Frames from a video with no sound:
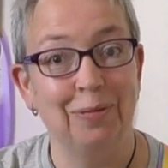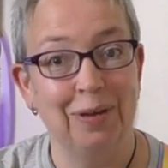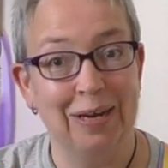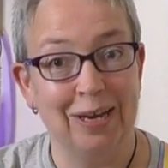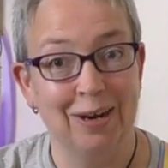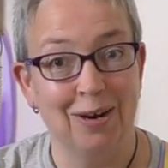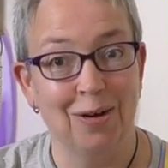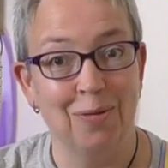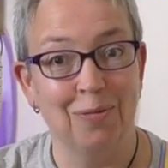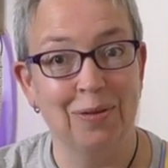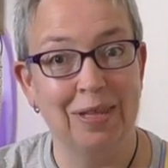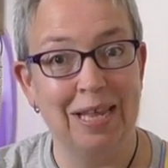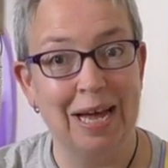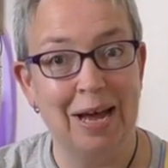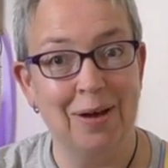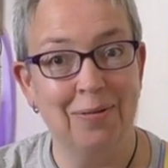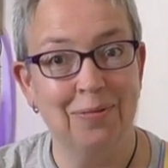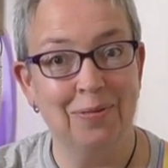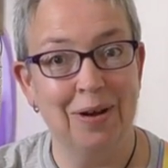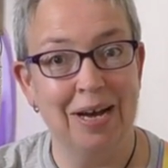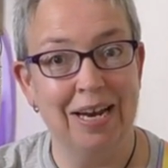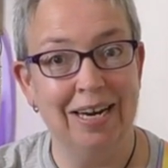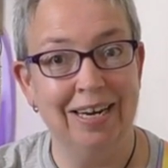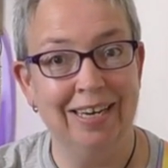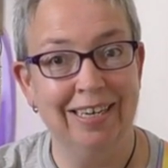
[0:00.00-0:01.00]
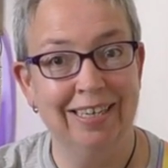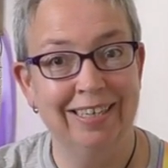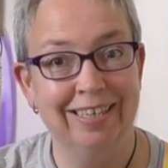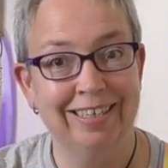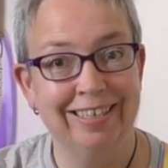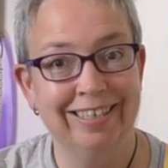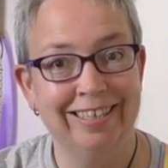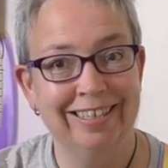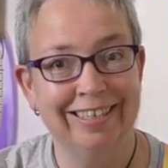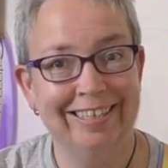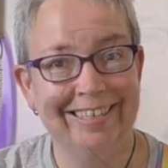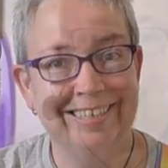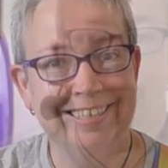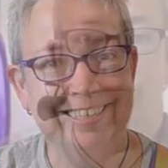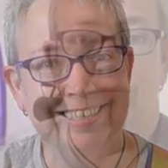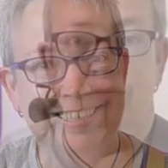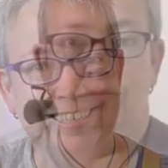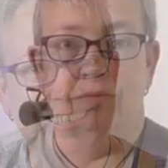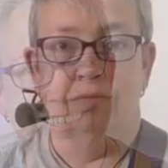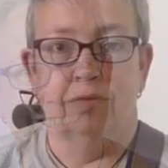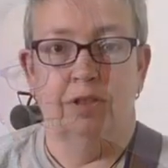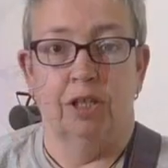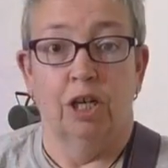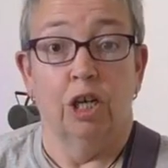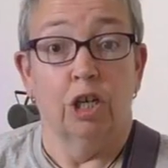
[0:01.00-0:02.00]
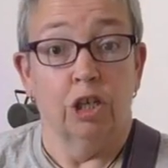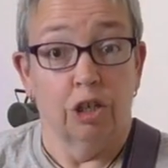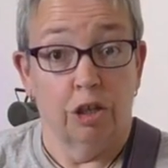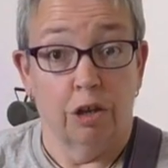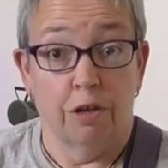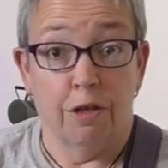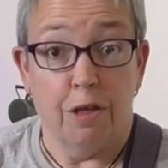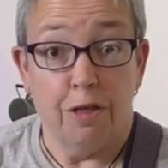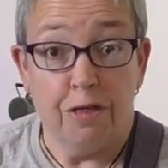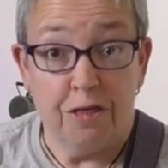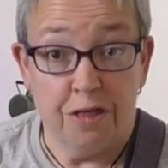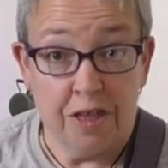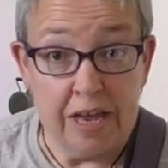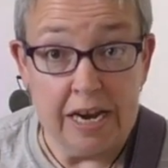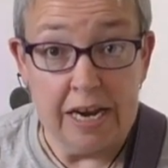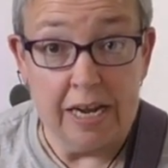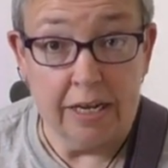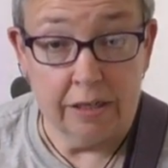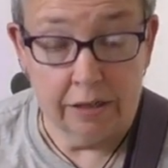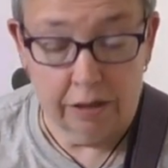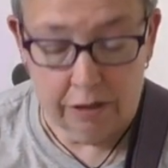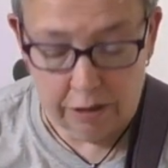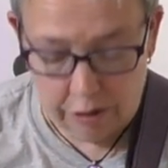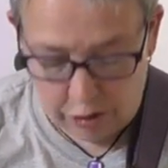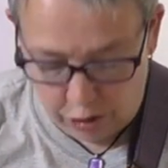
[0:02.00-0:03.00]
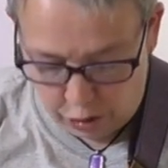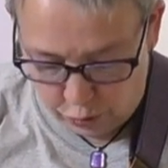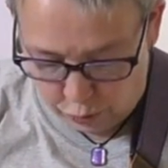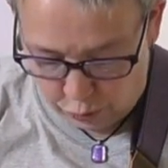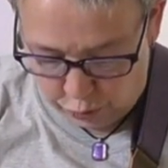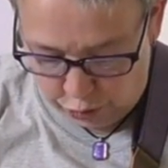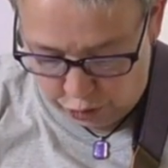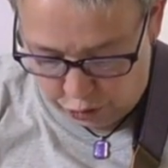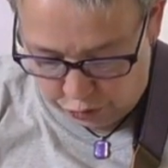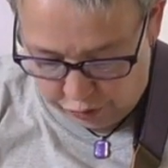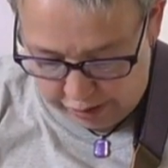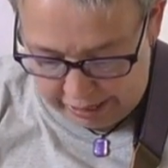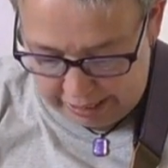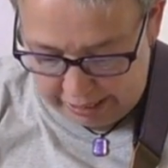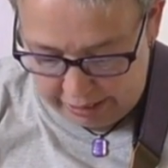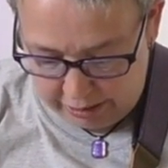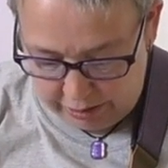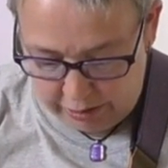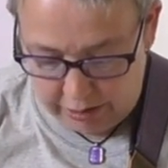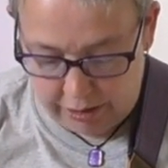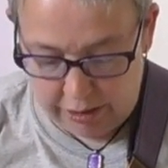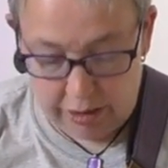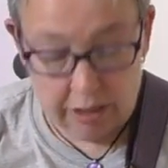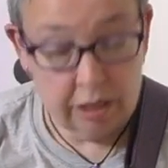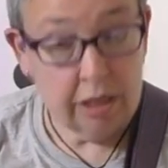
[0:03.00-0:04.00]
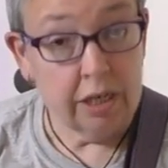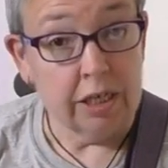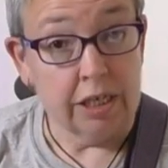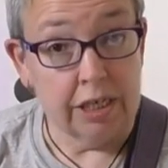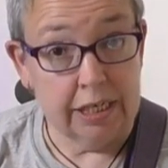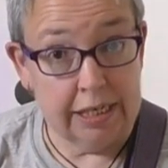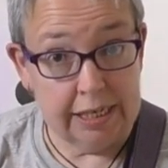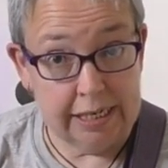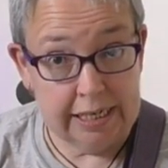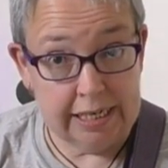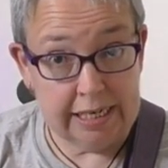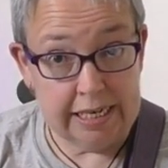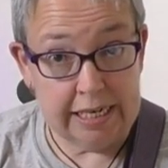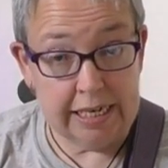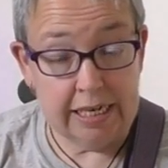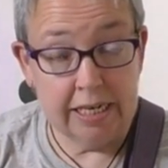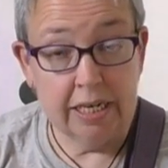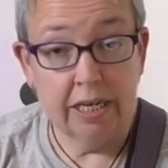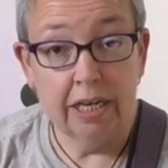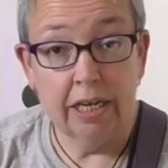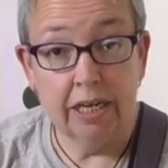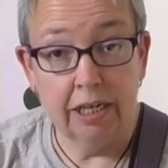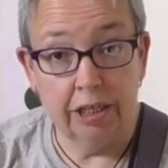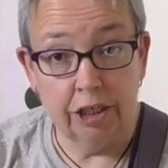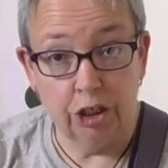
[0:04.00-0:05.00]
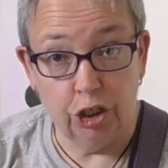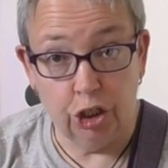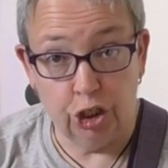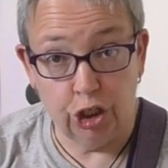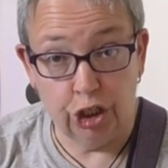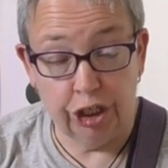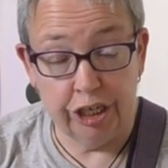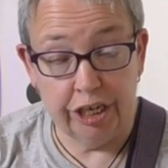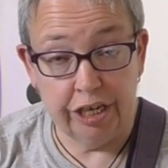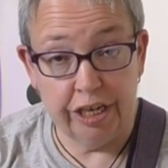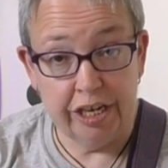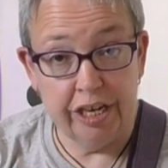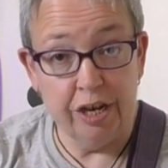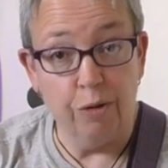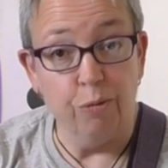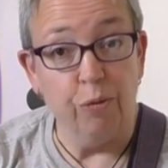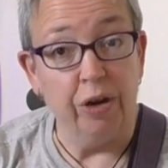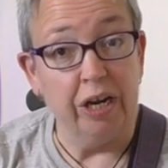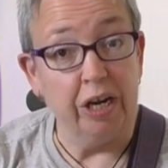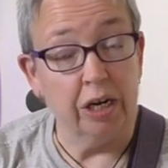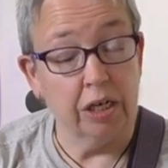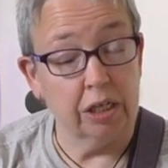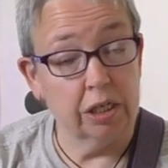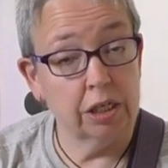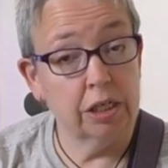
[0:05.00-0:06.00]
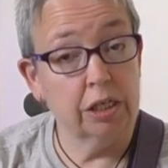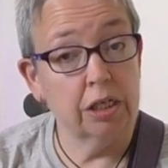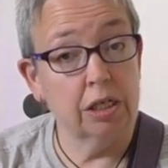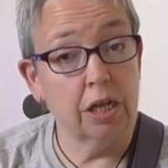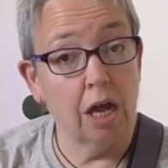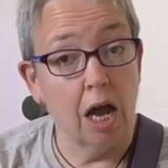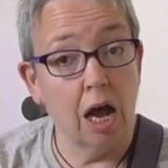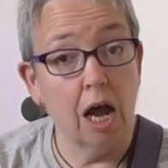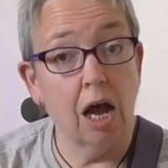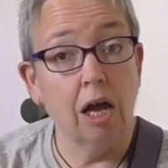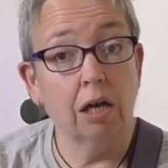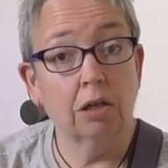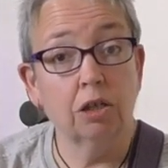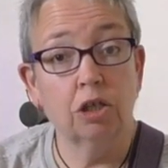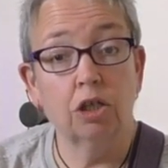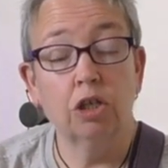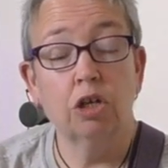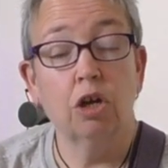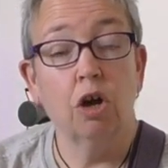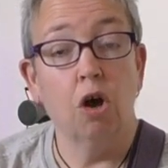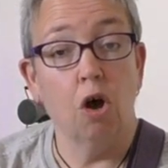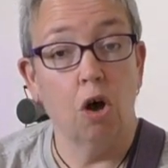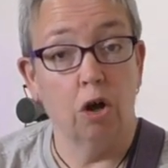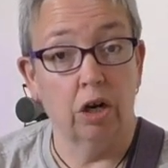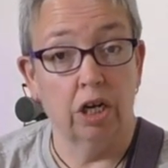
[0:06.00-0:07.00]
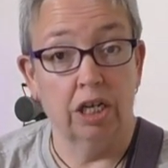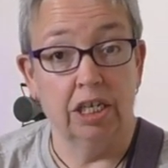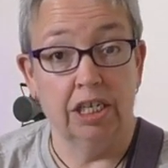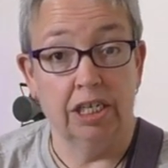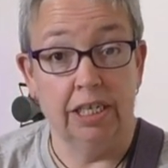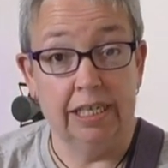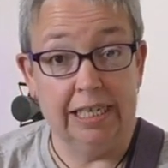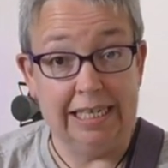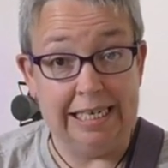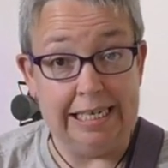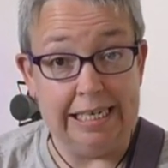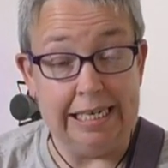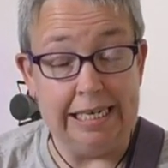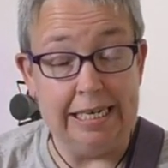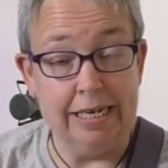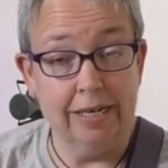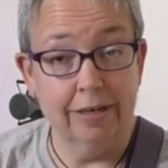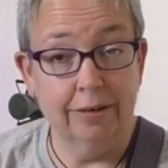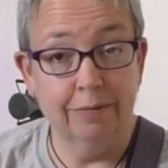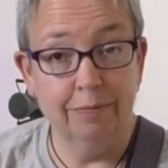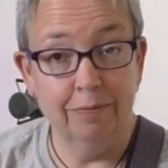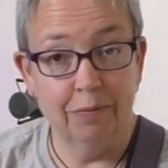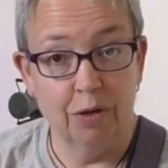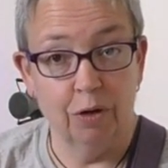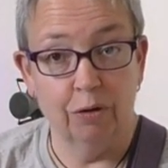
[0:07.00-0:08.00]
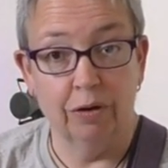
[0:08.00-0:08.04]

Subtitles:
Get on with that one. So the thinnest two strings, D and G, and we're going to start on a D.